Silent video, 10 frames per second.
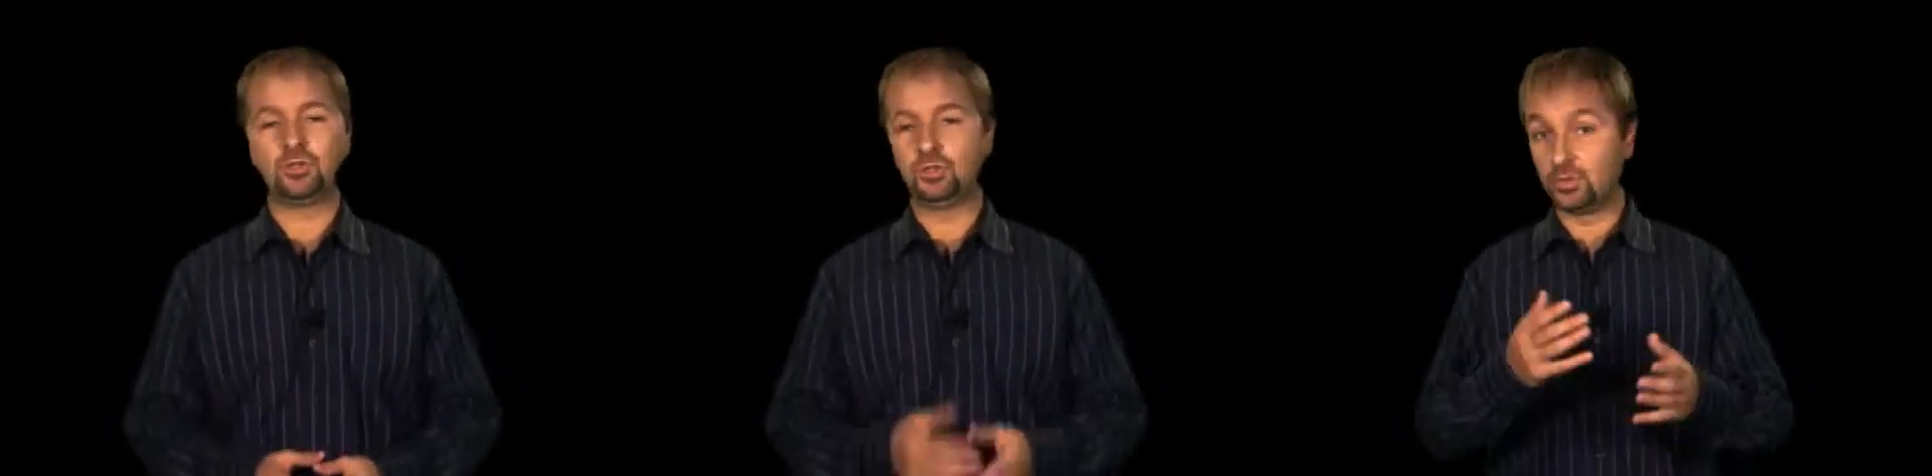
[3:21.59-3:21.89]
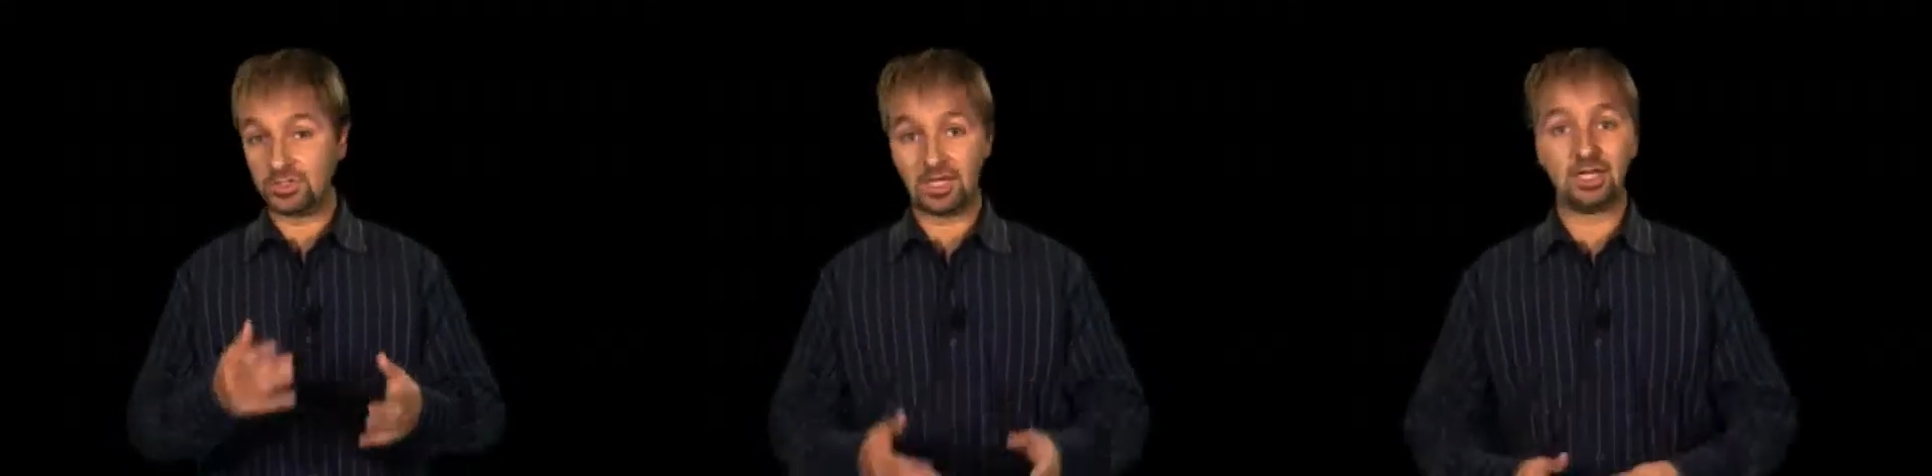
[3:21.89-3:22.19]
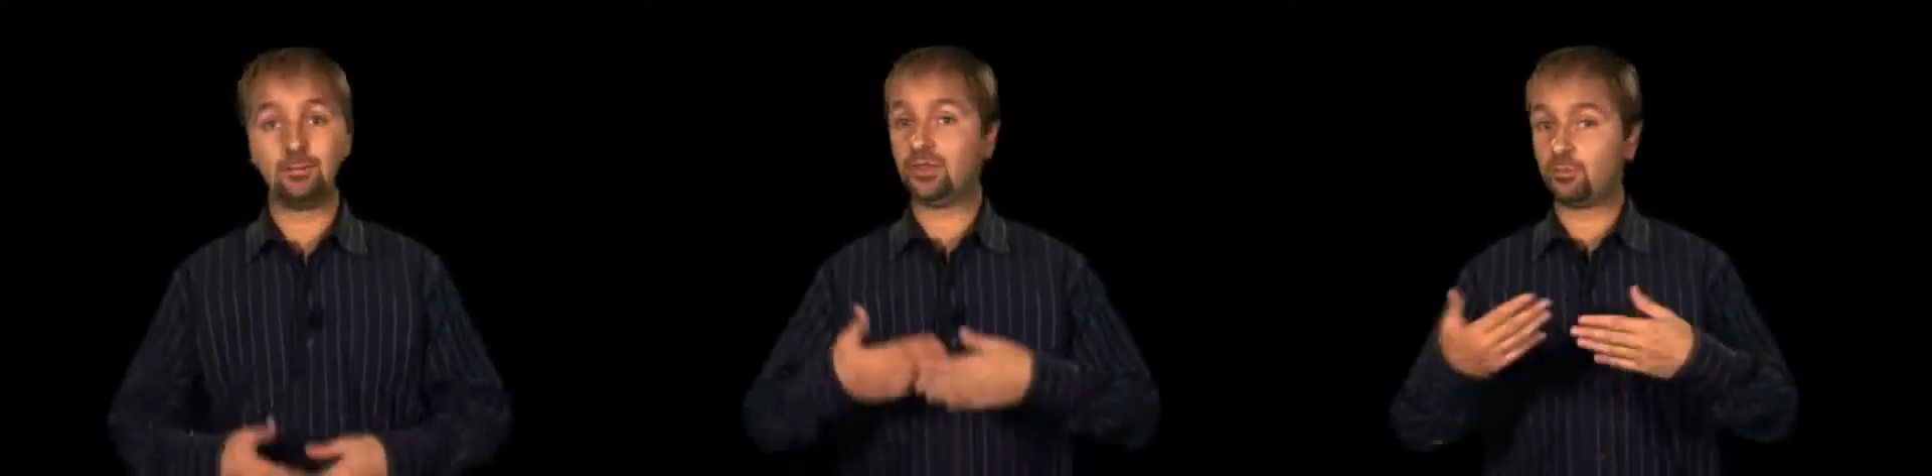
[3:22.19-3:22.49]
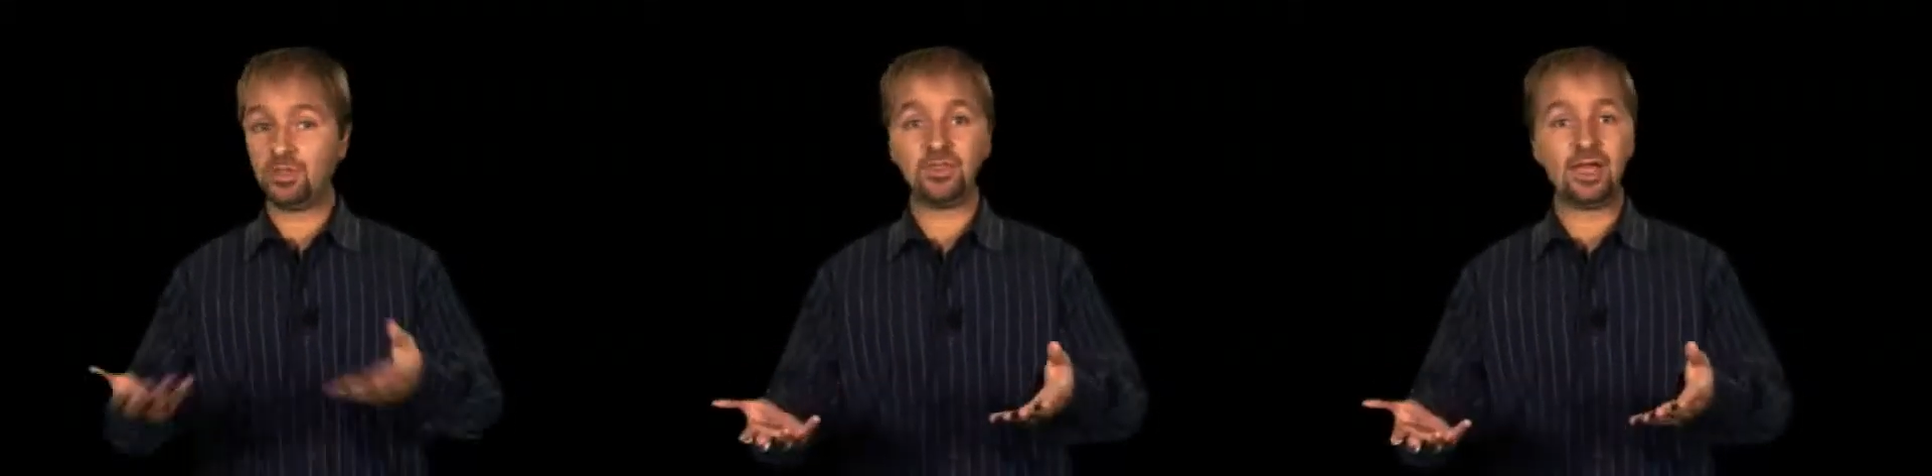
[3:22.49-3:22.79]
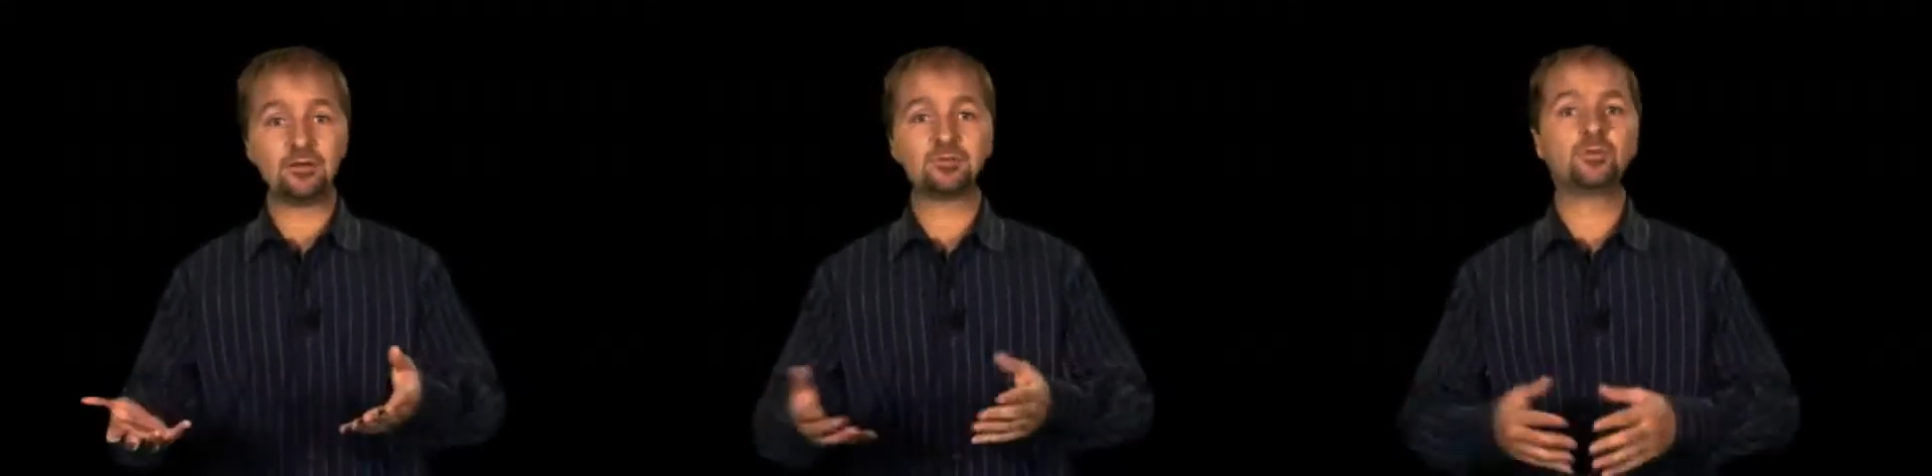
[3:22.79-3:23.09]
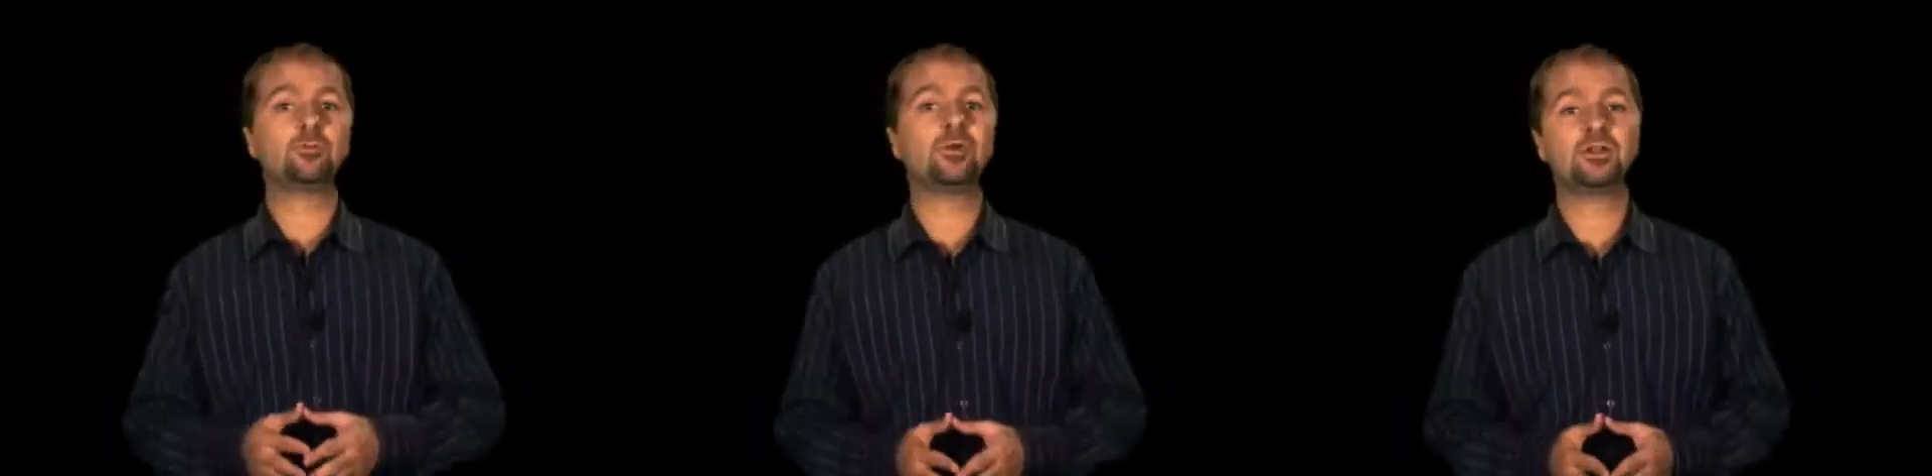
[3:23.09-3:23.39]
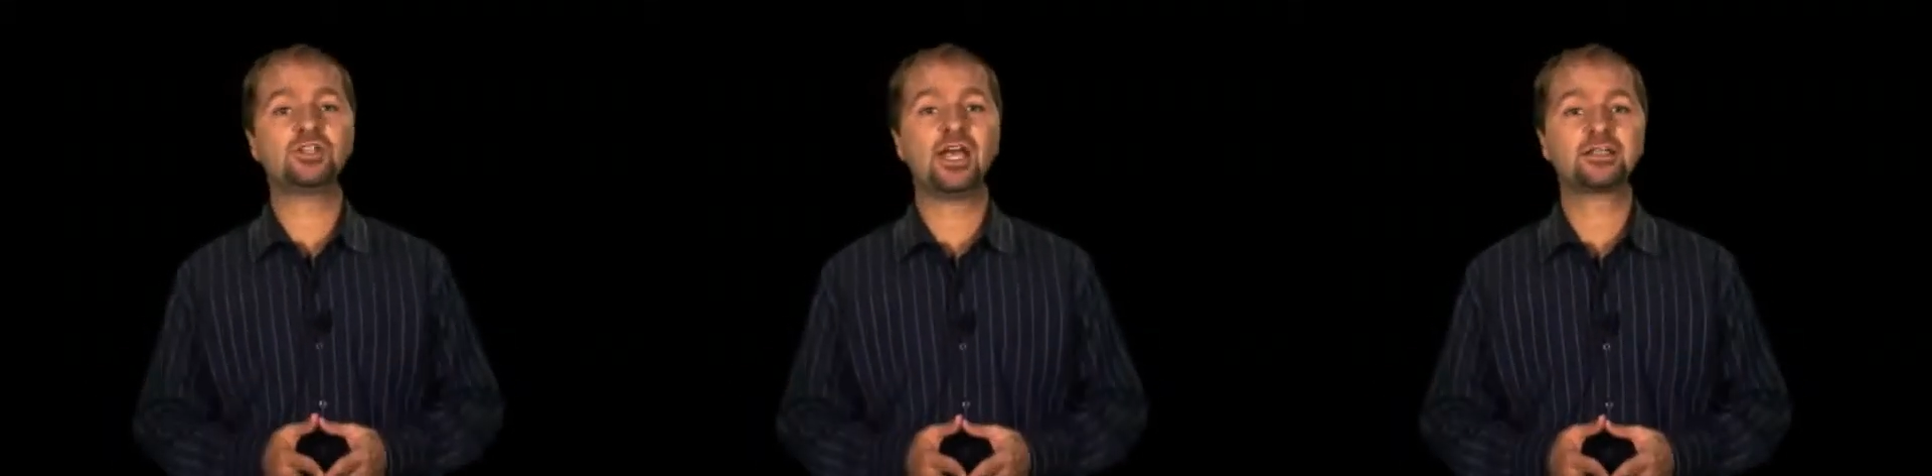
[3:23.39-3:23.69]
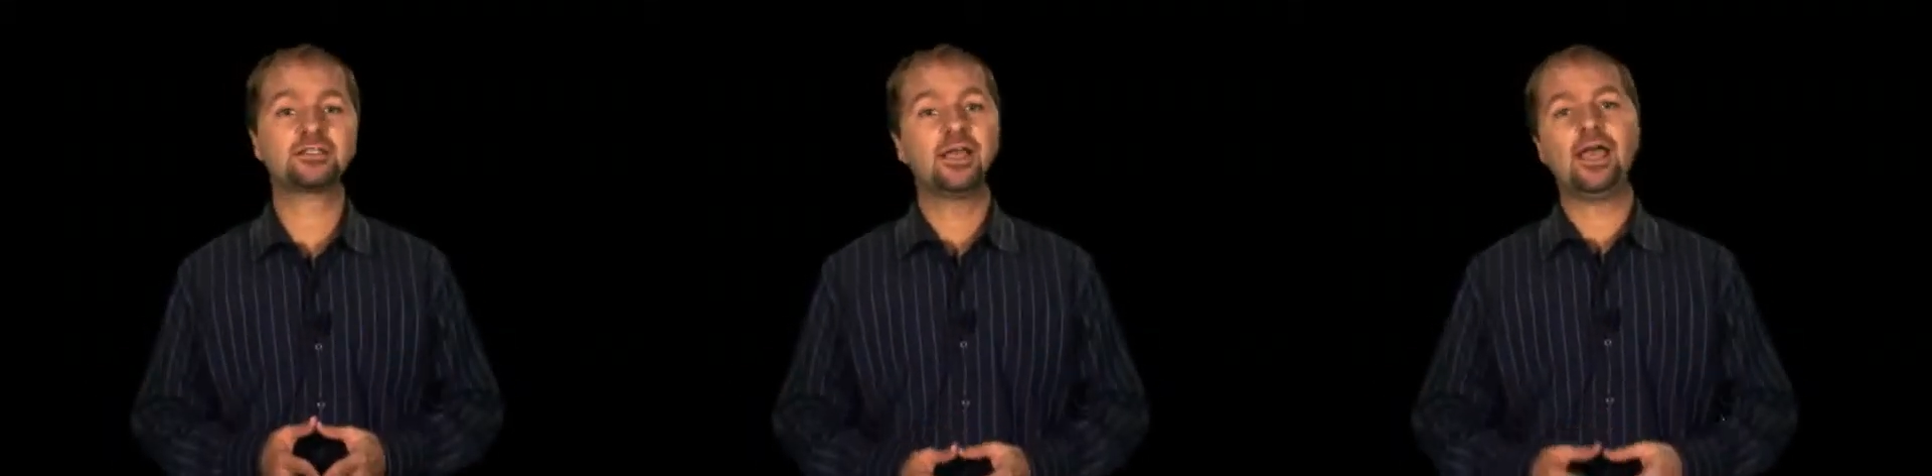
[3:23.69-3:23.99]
You decide to bet 3,000 with your pair of jacks,